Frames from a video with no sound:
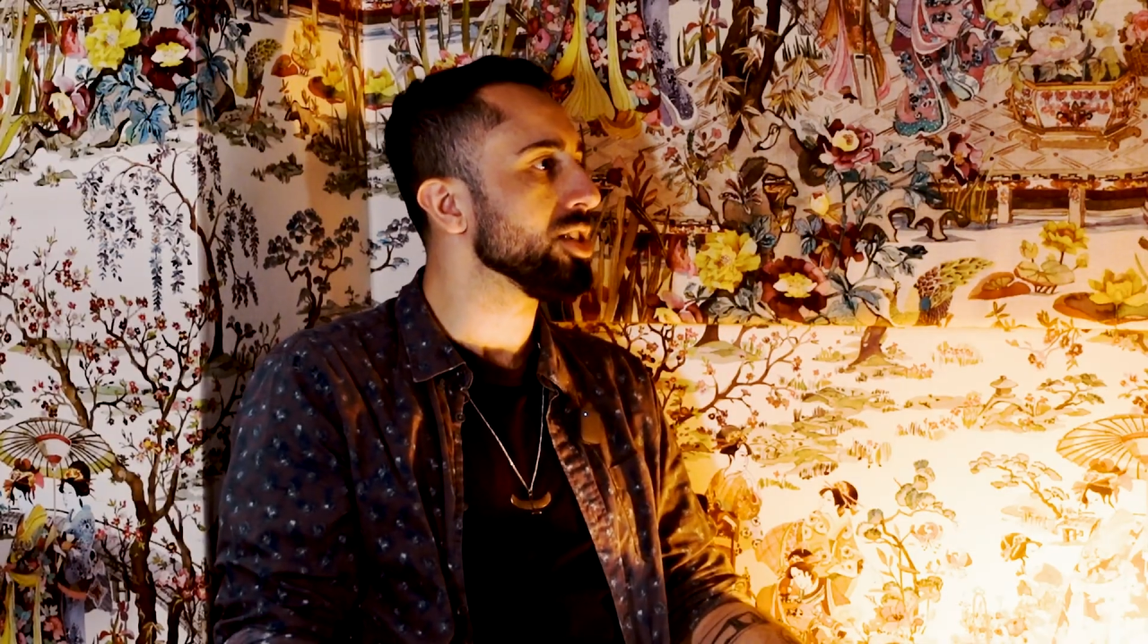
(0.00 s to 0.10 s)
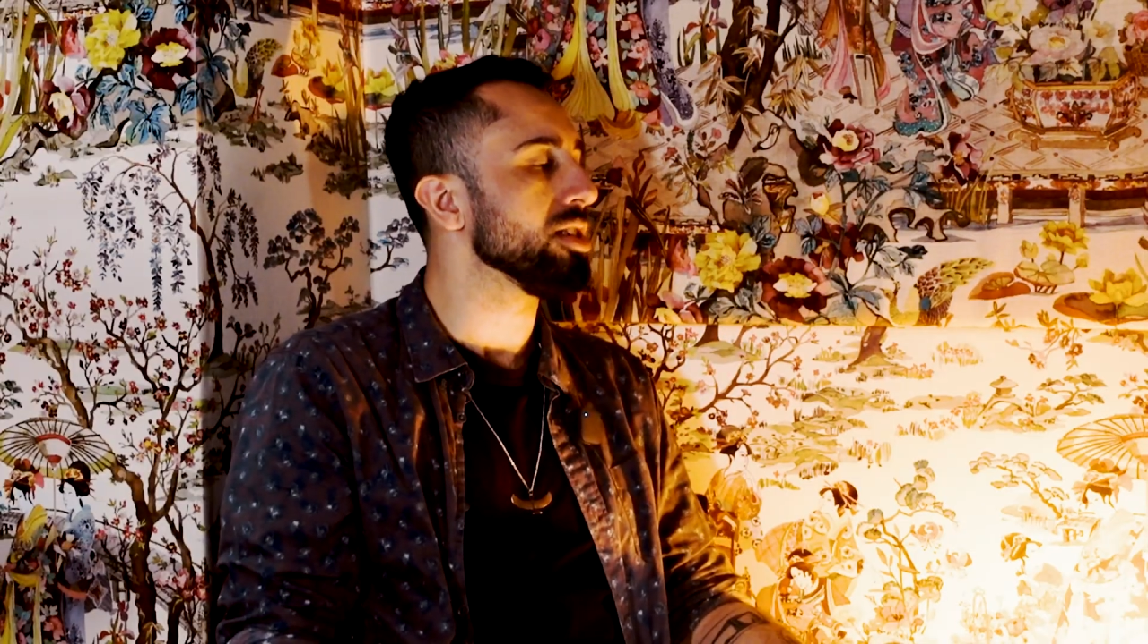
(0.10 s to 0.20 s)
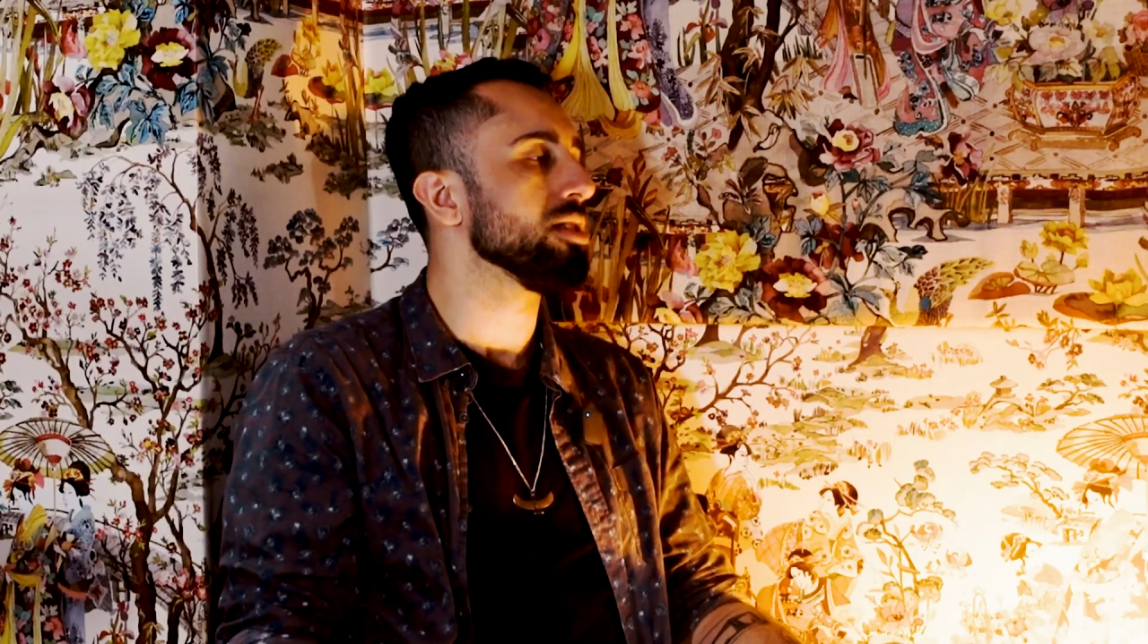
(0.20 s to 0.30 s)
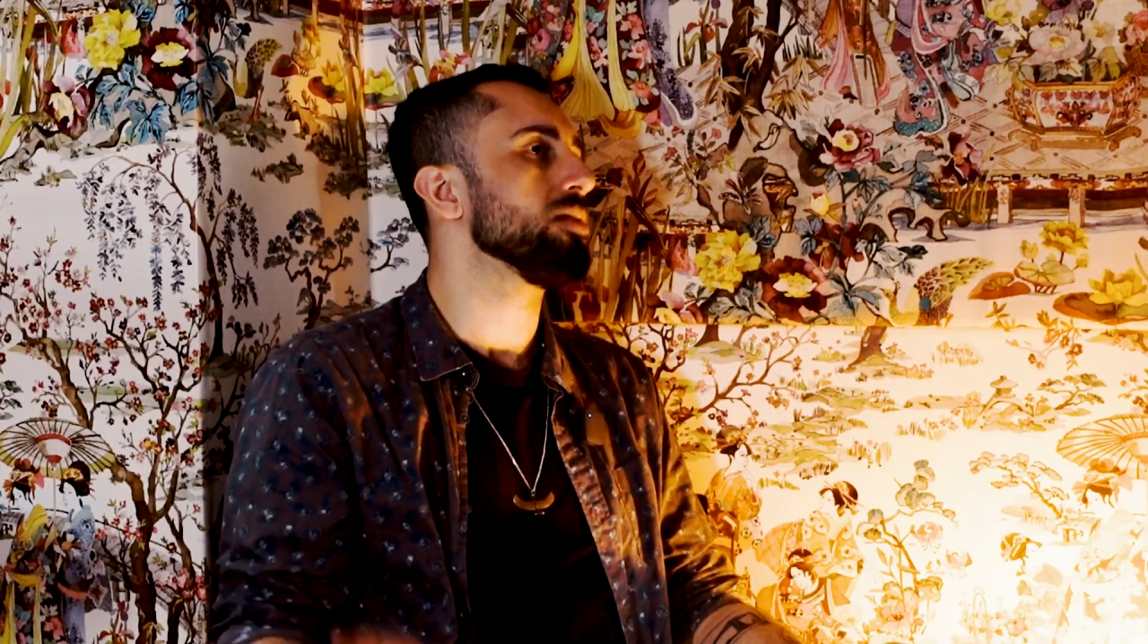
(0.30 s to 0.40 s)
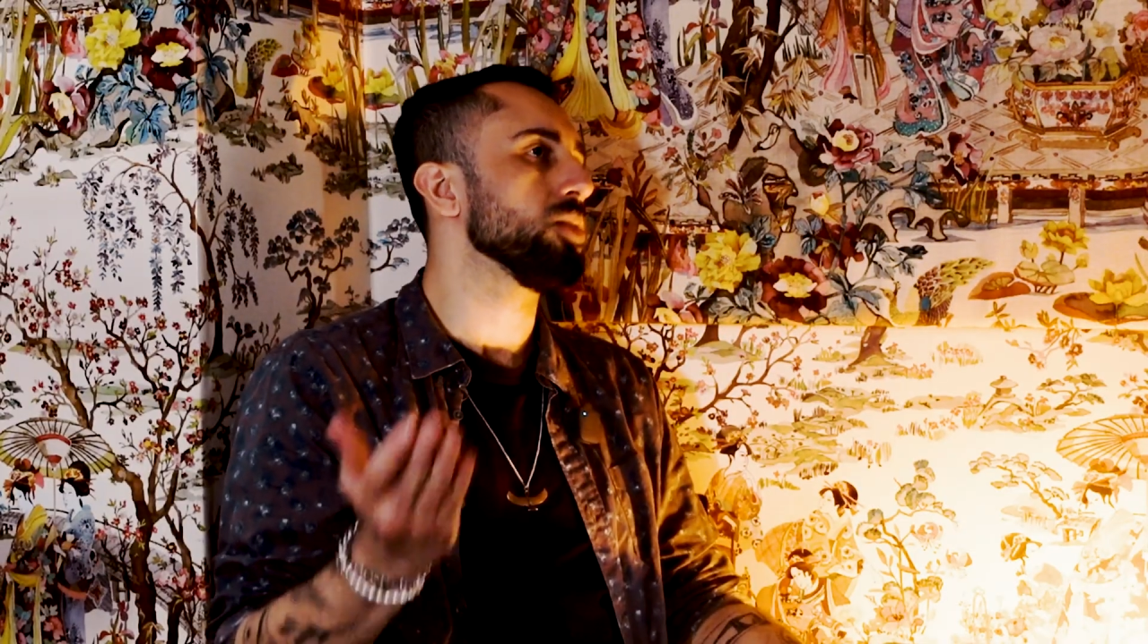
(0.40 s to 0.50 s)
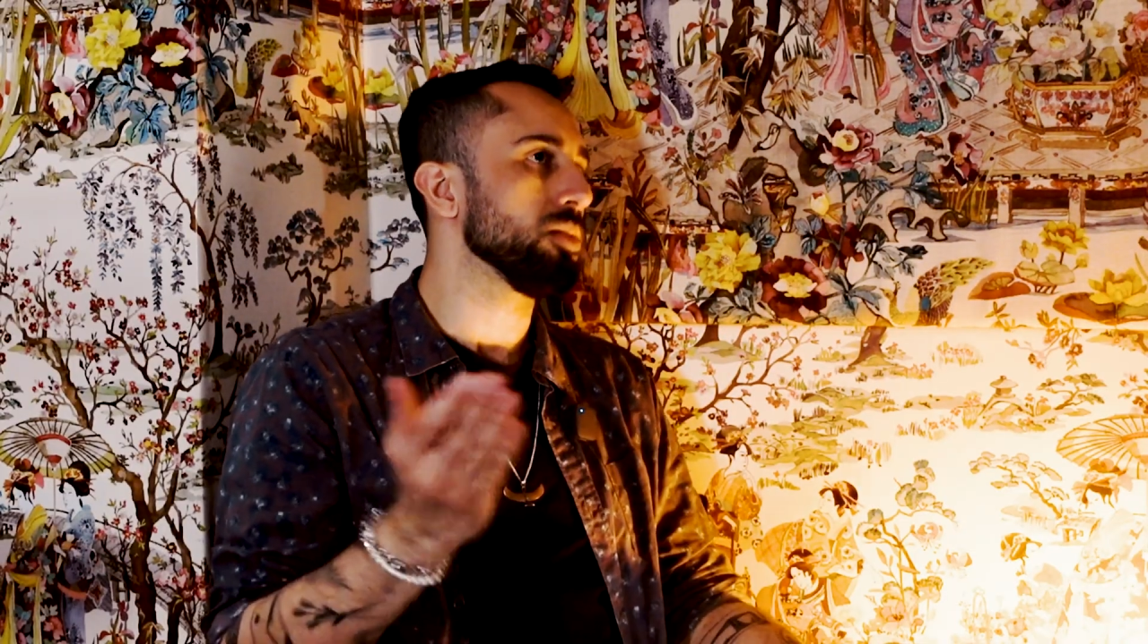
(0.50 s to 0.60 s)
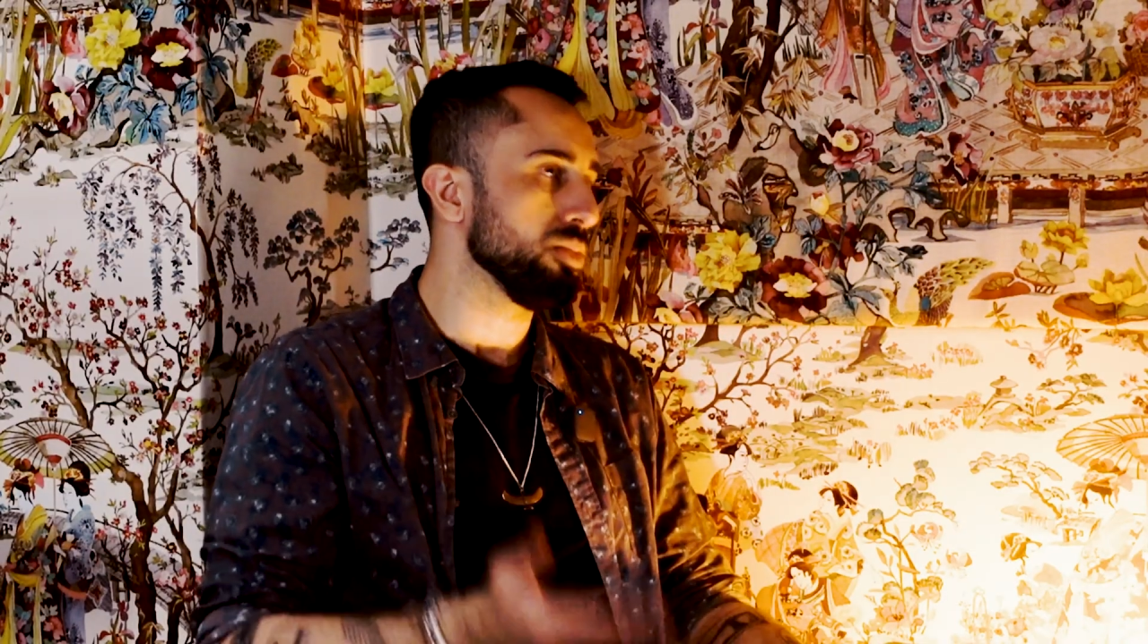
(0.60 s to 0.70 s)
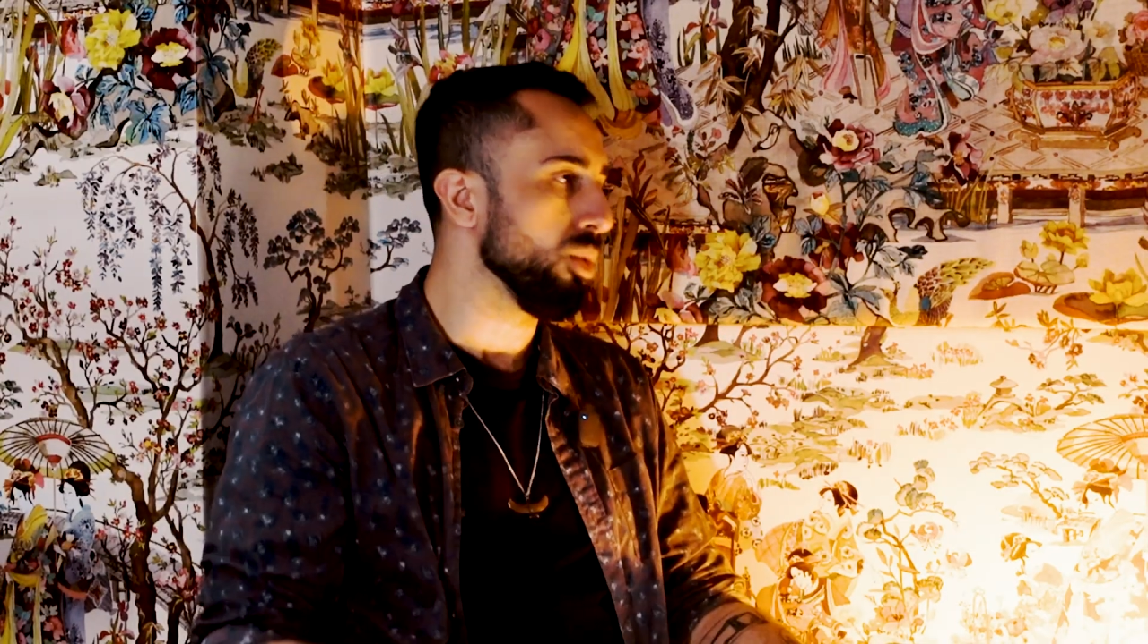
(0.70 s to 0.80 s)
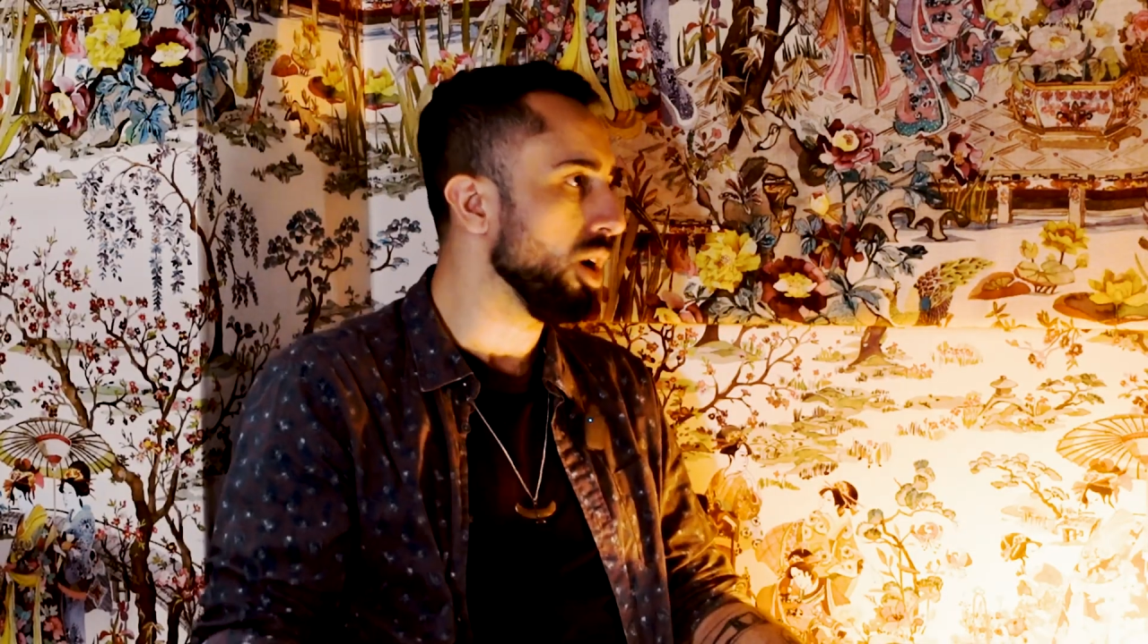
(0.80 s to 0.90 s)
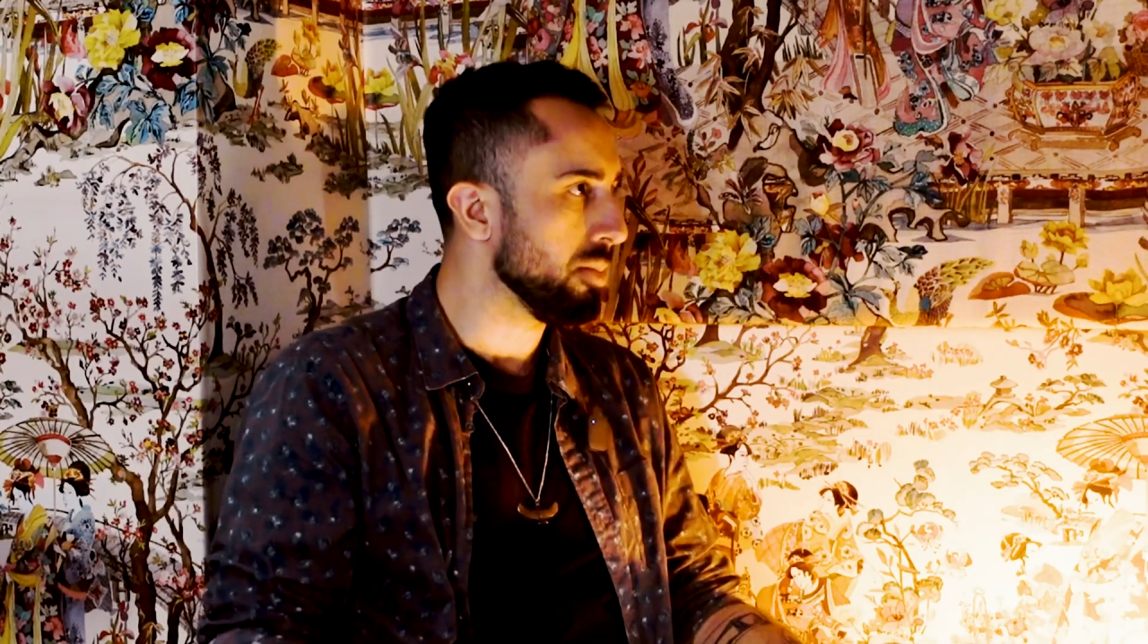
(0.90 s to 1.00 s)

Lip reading: and was brought